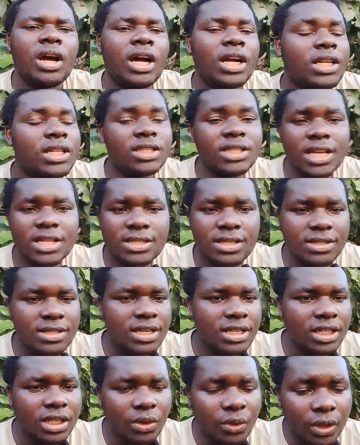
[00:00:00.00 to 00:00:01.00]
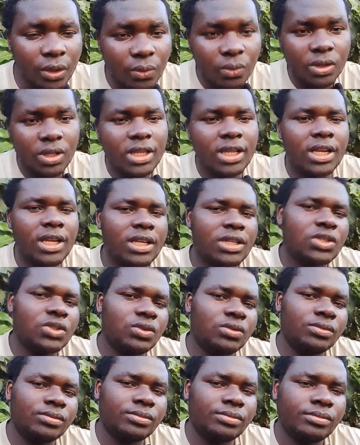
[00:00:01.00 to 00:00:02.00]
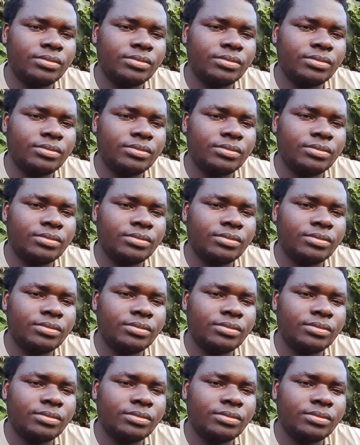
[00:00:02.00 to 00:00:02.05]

And he just is that how he won the election.